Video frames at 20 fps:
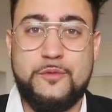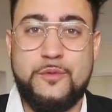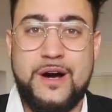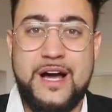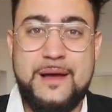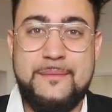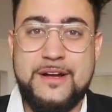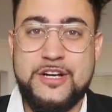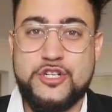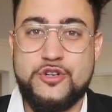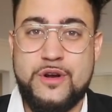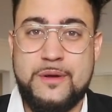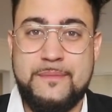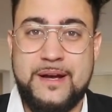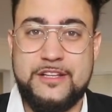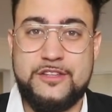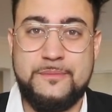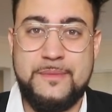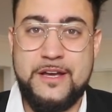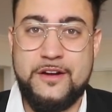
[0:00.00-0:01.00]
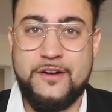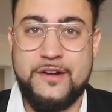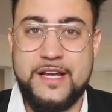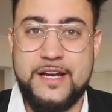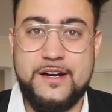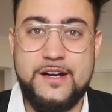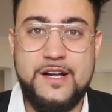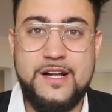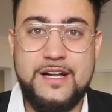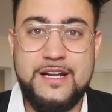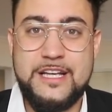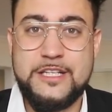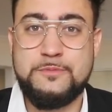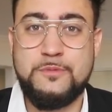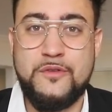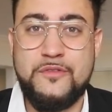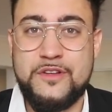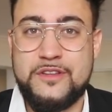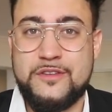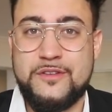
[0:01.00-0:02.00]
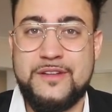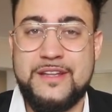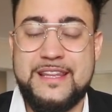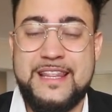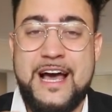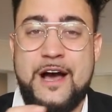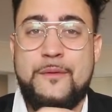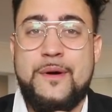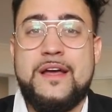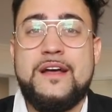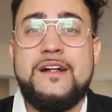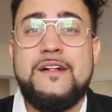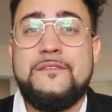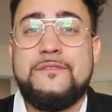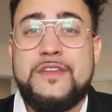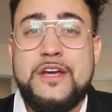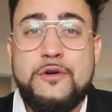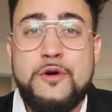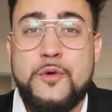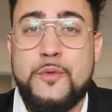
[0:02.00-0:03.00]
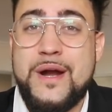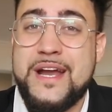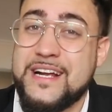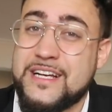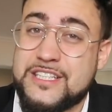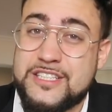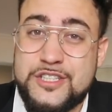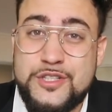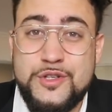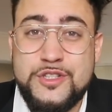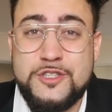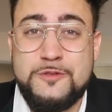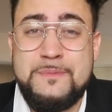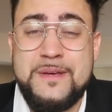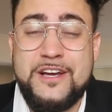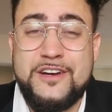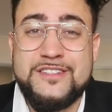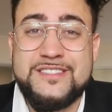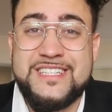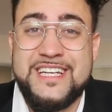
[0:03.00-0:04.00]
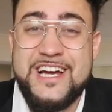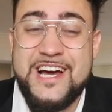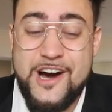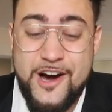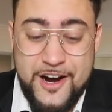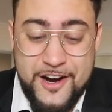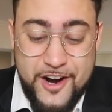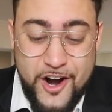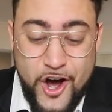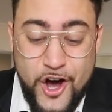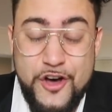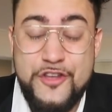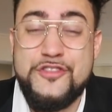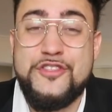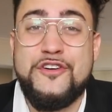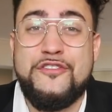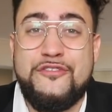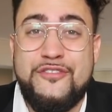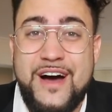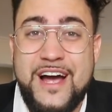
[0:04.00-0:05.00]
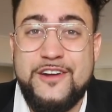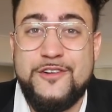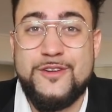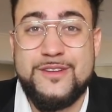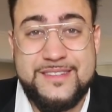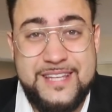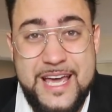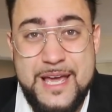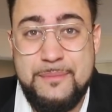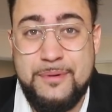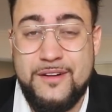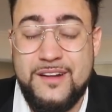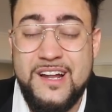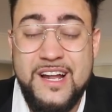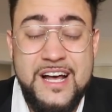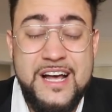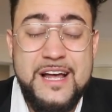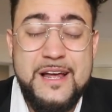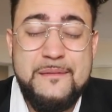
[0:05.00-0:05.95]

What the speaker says: Why am I showing my tomato? Here, let's move it to that way. They were wearing suits because they are on the final table.